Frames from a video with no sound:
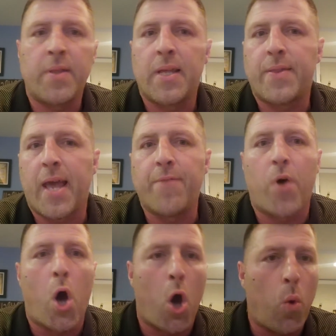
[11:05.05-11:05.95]
that they've
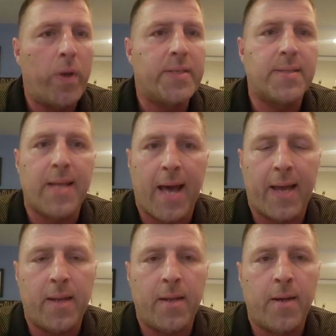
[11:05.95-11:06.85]
always
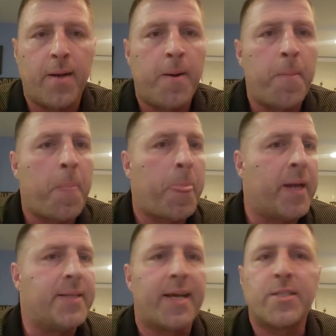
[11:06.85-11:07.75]
done.
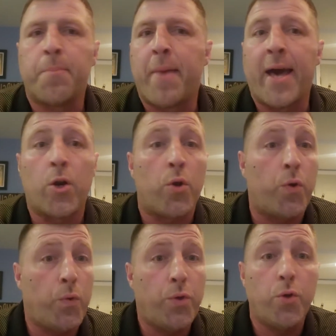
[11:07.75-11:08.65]
It doesn't matter
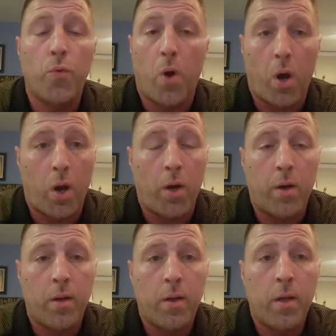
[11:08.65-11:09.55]
who you are,
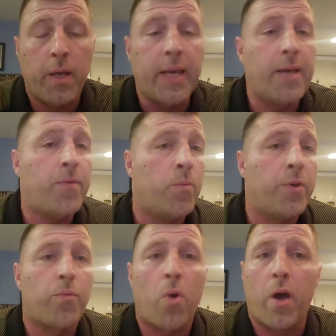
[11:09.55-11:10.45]
even
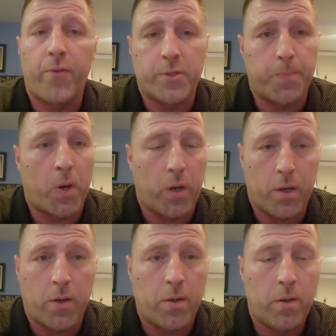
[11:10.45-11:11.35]
with
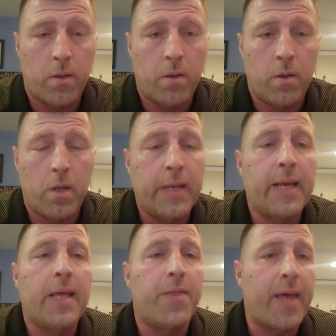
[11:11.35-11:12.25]
Roethlisberger.
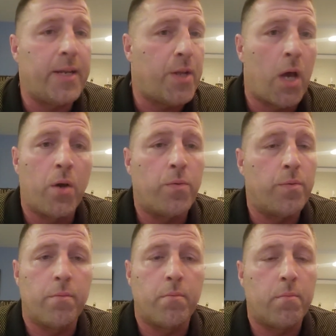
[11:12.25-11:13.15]
They
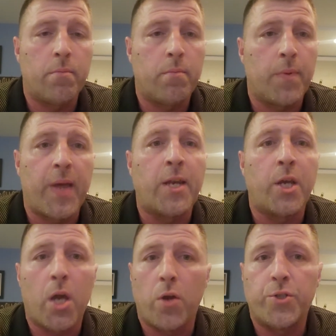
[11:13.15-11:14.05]

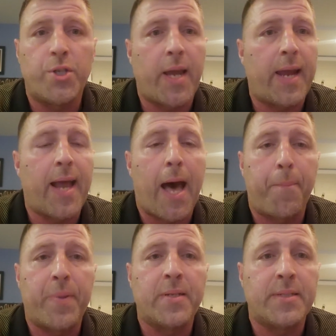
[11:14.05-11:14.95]
negotiate
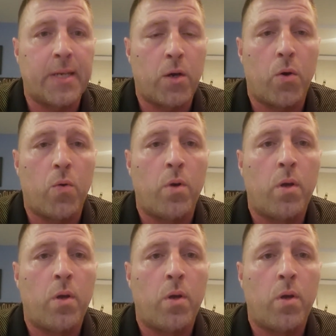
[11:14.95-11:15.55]
up until